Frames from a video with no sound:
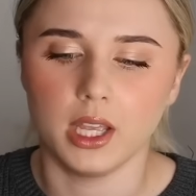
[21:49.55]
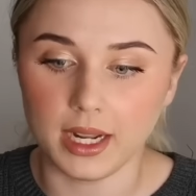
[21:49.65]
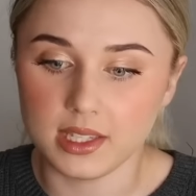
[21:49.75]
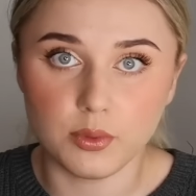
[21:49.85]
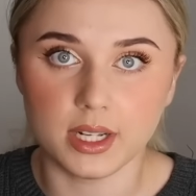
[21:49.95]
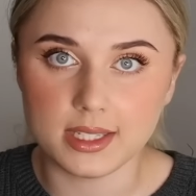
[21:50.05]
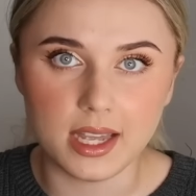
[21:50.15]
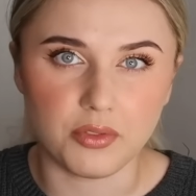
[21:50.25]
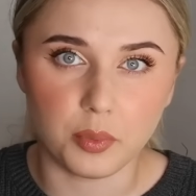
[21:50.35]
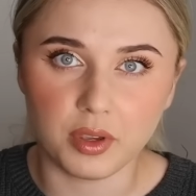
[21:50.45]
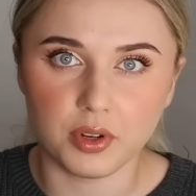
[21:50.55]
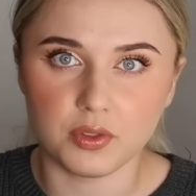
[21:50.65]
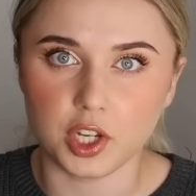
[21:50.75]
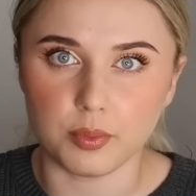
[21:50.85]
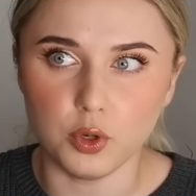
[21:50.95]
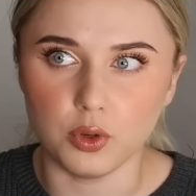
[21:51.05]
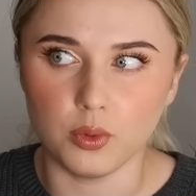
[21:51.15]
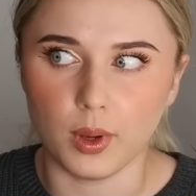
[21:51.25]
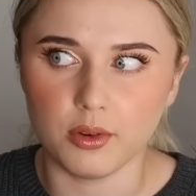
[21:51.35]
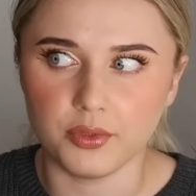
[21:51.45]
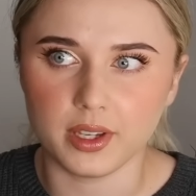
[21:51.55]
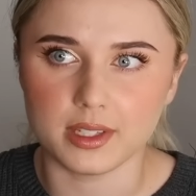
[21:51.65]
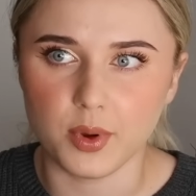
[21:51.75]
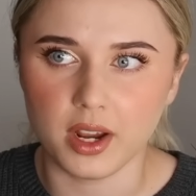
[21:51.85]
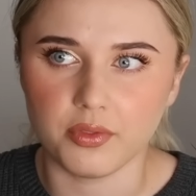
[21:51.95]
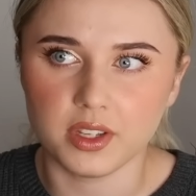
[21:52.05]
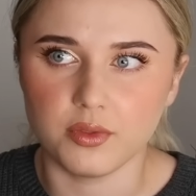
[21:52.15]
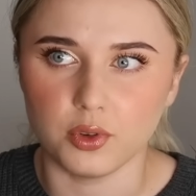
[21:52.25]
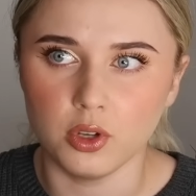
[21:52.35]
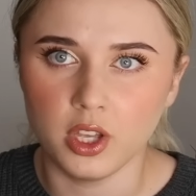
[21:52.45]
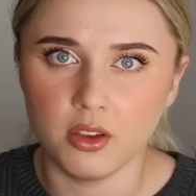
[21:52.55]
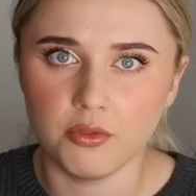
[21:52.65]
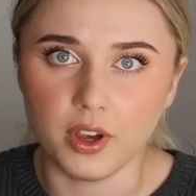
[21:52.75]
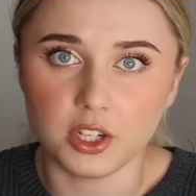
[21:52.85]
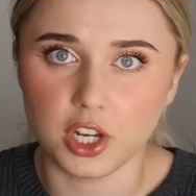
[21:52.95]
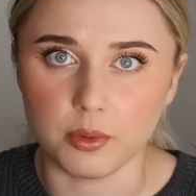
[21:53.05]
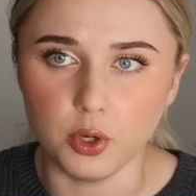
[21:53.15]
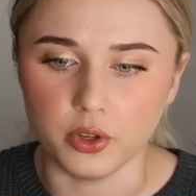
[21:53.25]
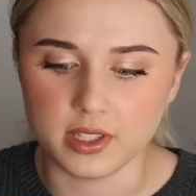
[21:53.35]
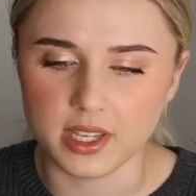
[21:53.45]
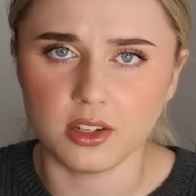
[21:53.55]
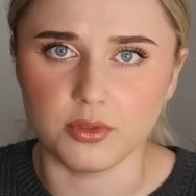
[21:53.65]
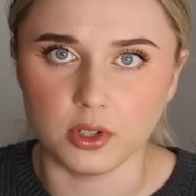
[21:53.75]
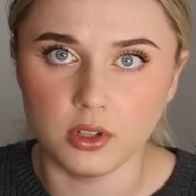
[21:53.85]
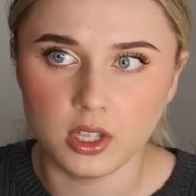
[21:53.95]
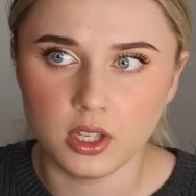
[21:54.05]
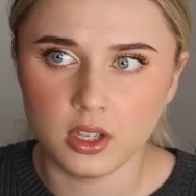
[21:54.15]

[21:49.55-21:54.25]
And I said what I said, filming a video of Jake Paul while reviewing his brand. First of all, Jake Paul, and second of all,